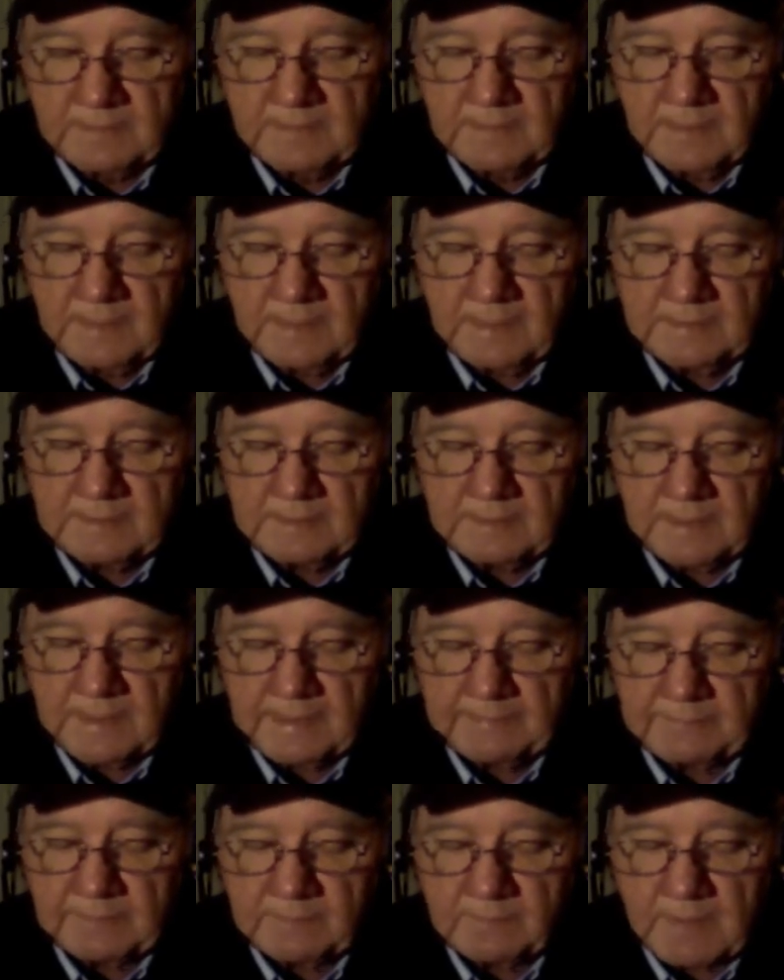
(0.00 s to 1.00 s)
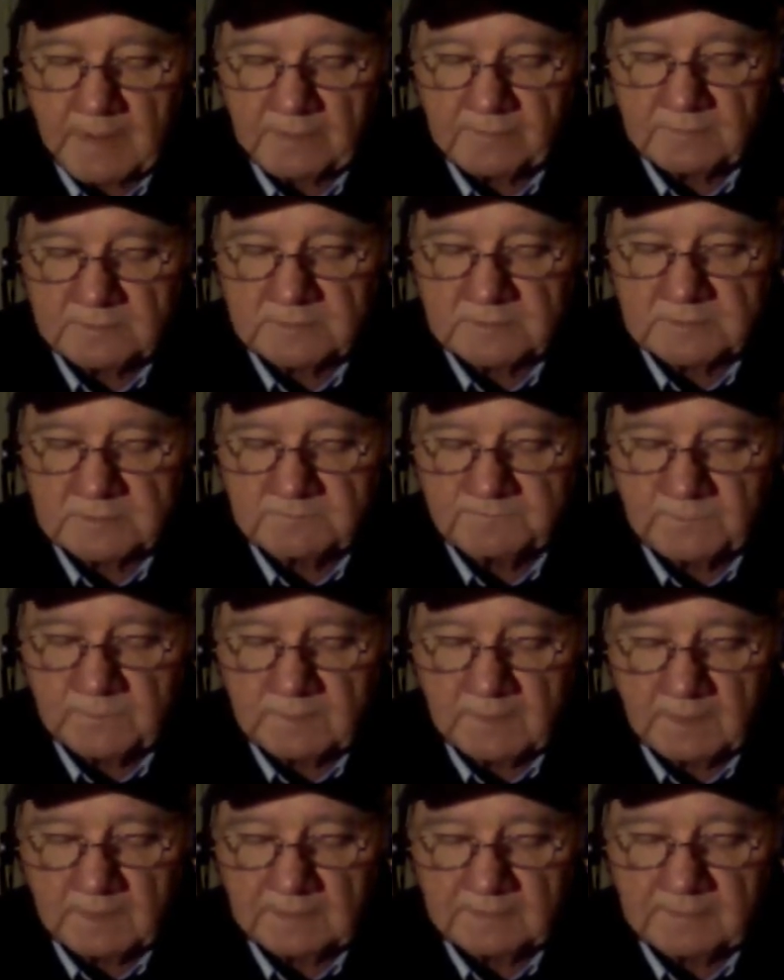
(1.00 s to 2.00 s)
handicapping methods,
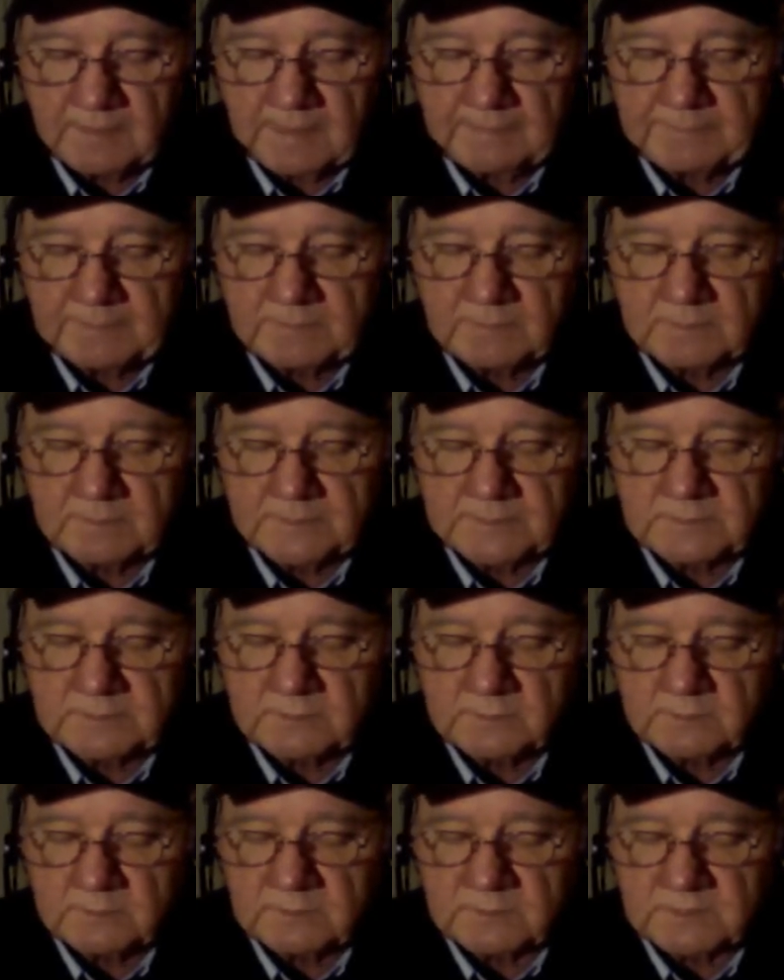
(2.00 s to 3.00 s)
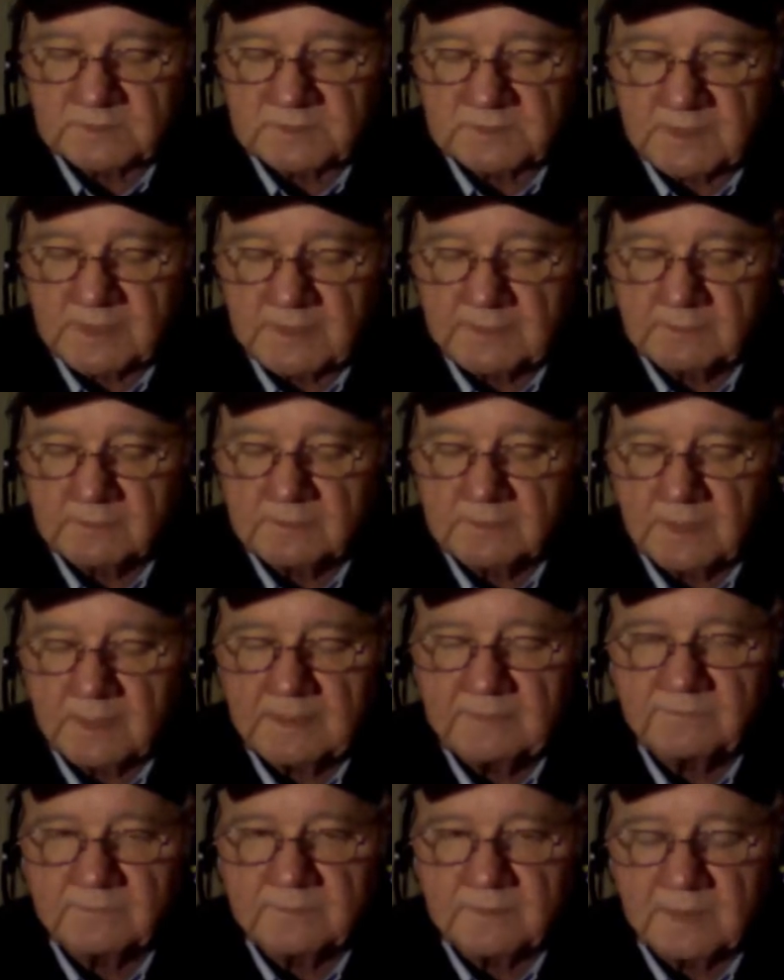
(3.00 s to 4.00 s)
uh, topping the list using the standard
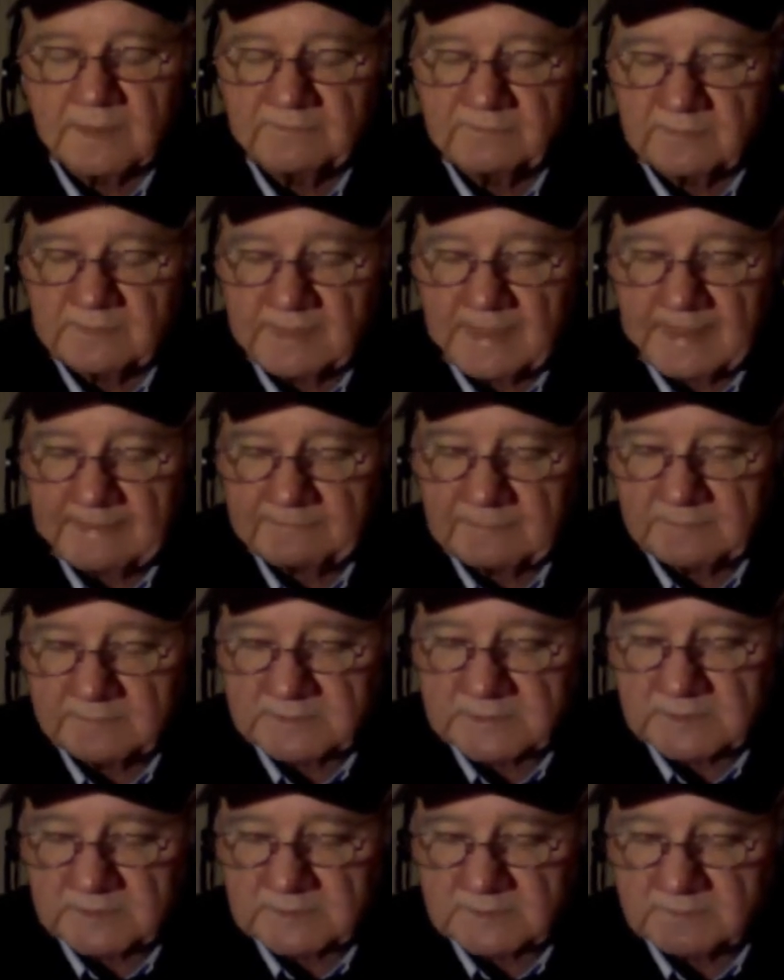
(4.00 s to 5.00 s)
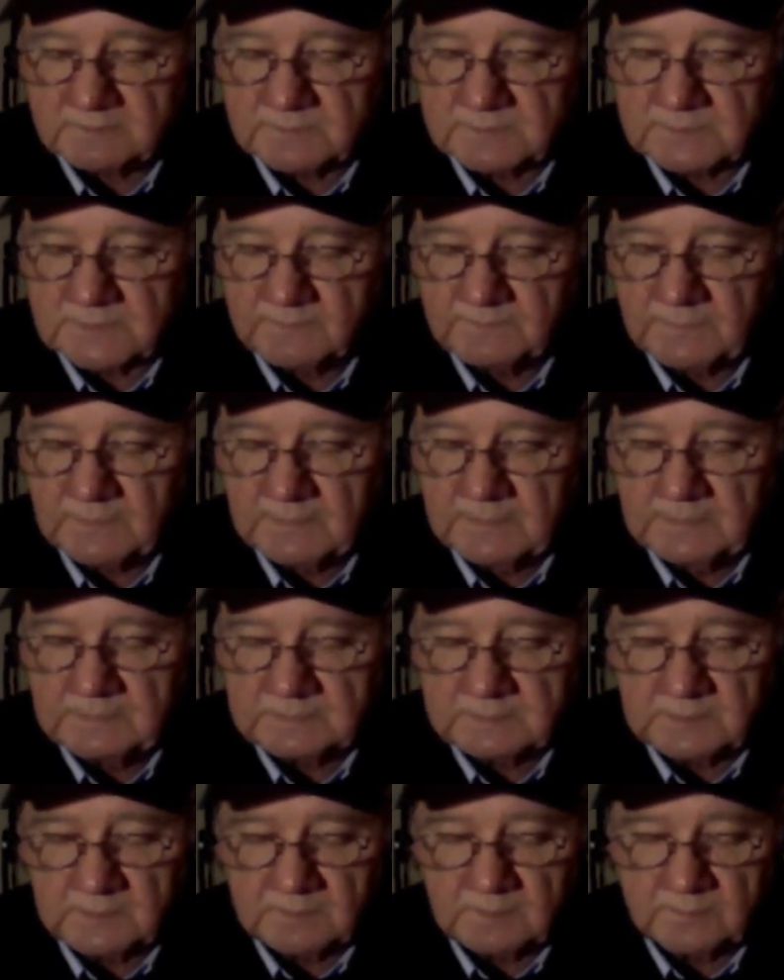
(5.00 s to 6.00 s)
knife and knife adapted systems.
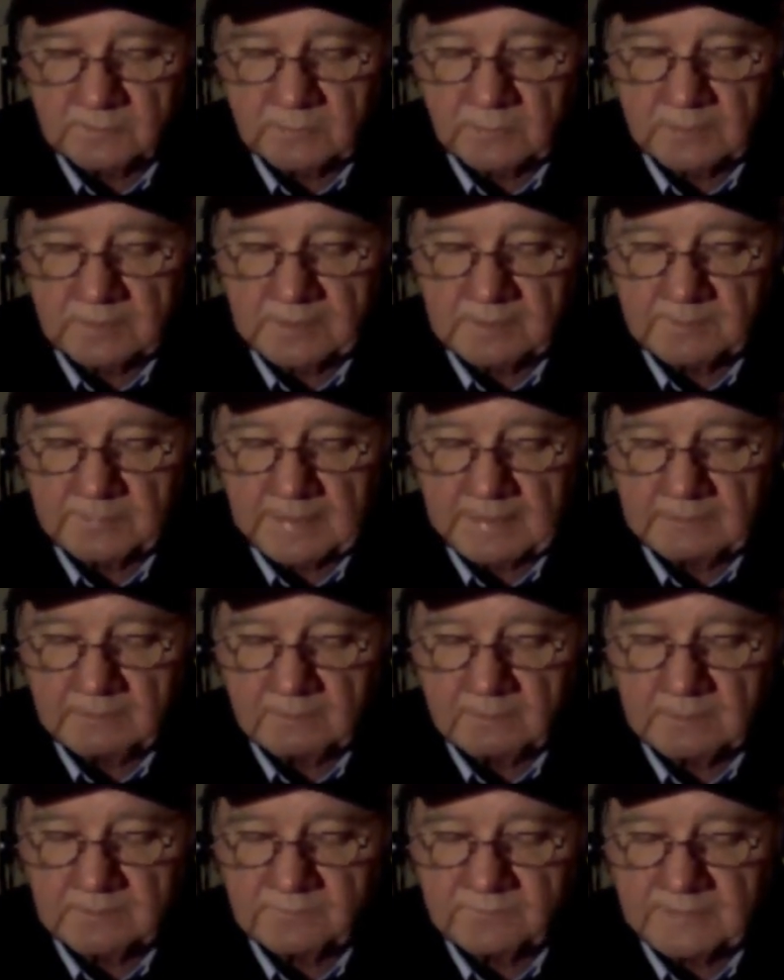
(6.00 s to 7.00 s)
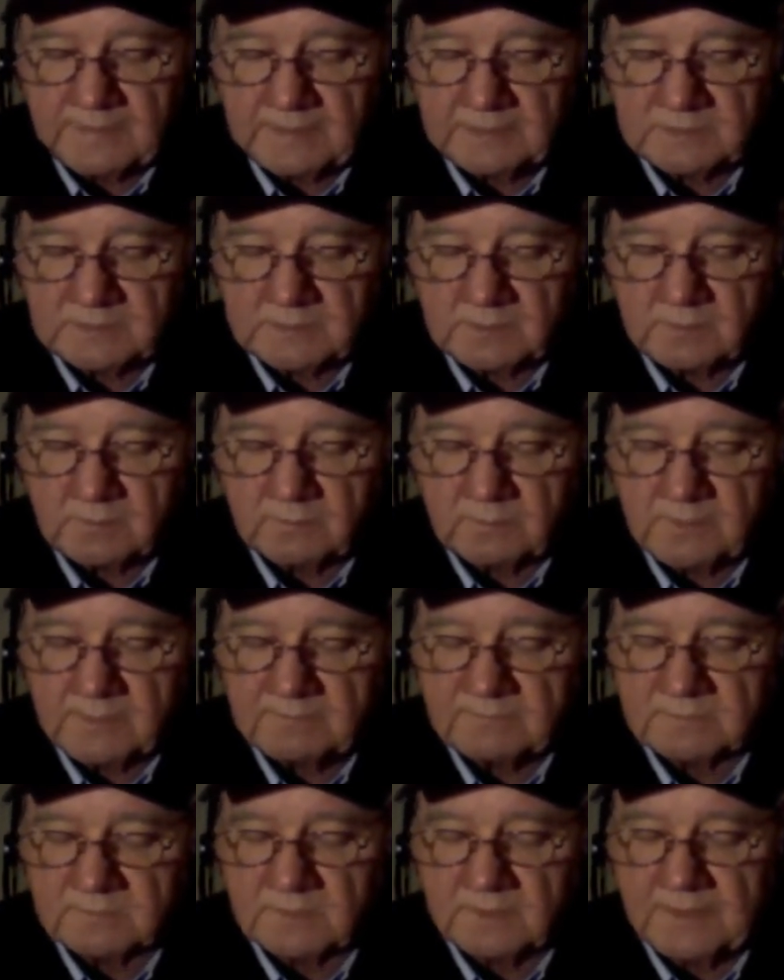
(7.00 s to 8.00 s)
Sit the board in power run fashion in three
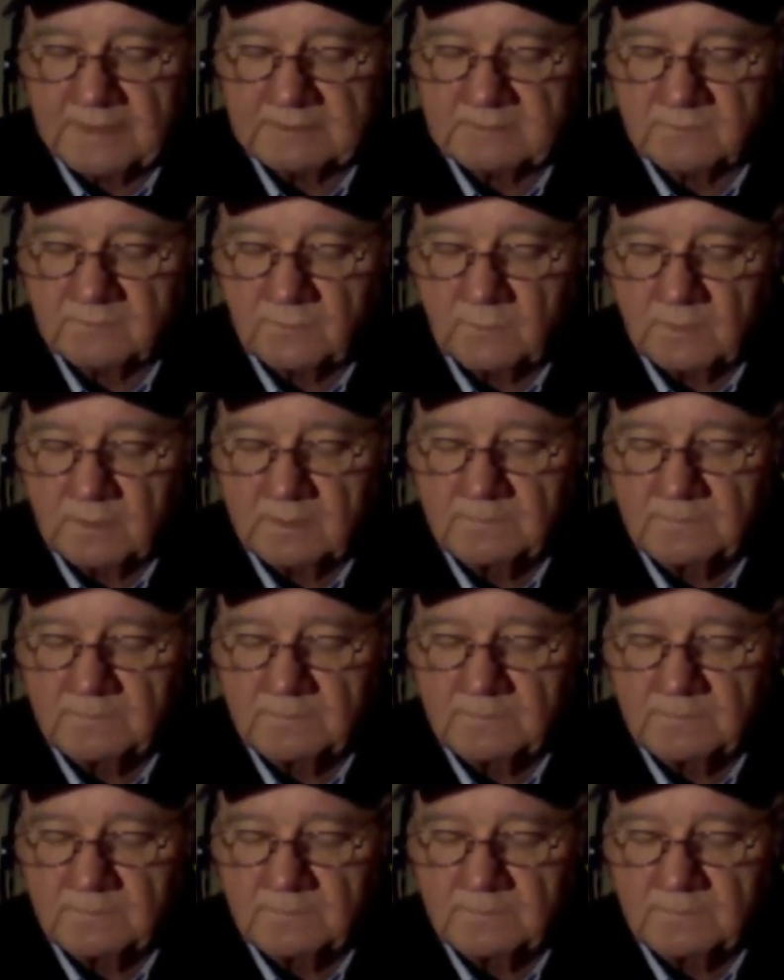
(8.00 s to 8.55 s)
of his last four,